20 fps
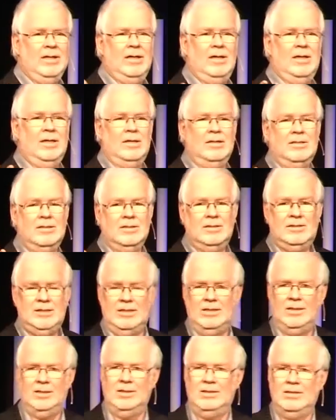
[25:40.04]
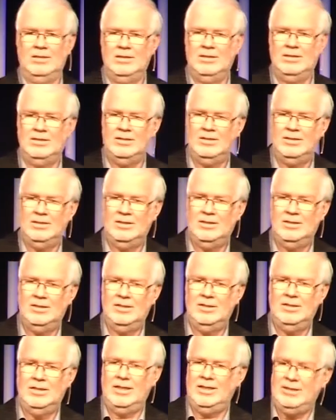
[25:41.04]
our sin
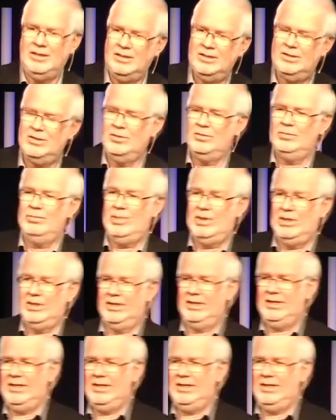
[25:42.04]
in his own body